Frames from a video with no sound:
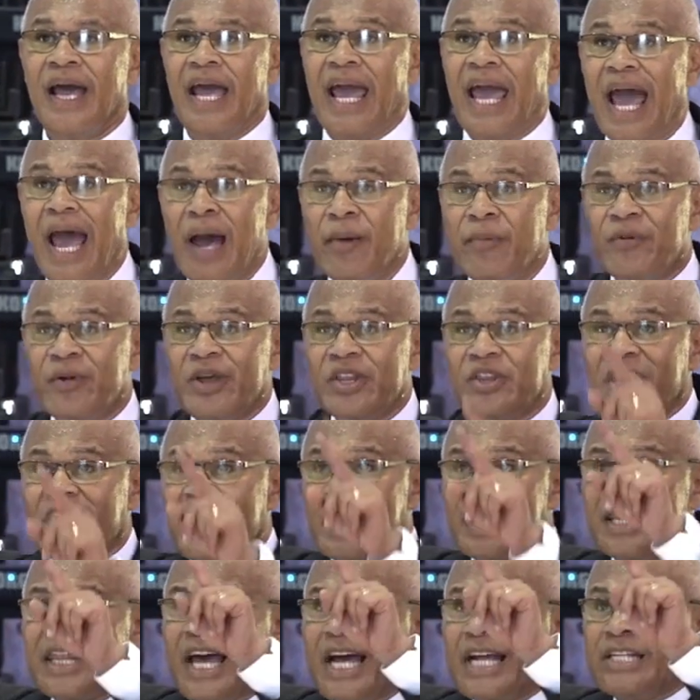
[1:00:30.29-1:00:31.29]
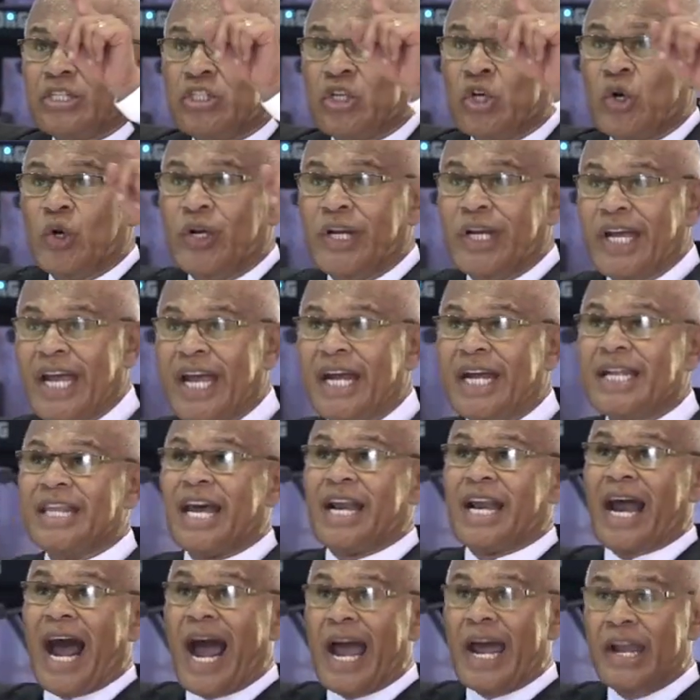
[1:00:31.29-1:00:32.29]
everything that you need that
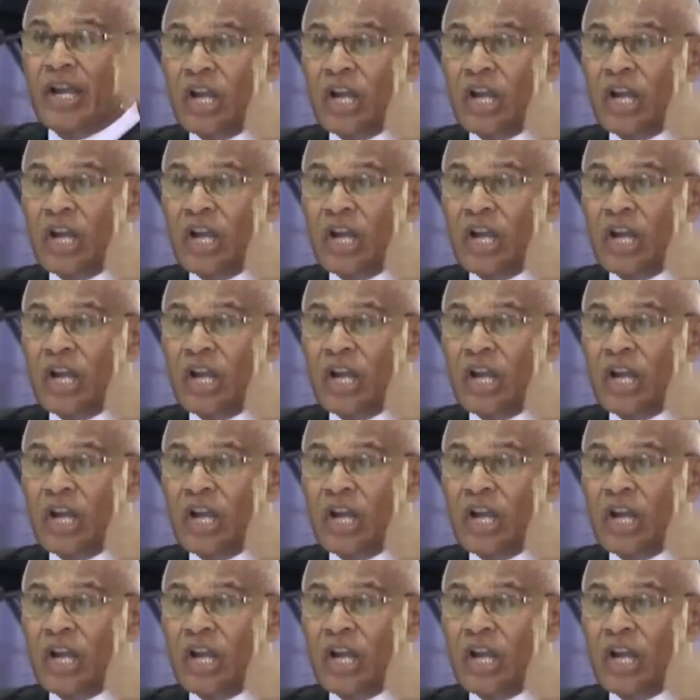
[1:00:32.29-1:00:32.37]
I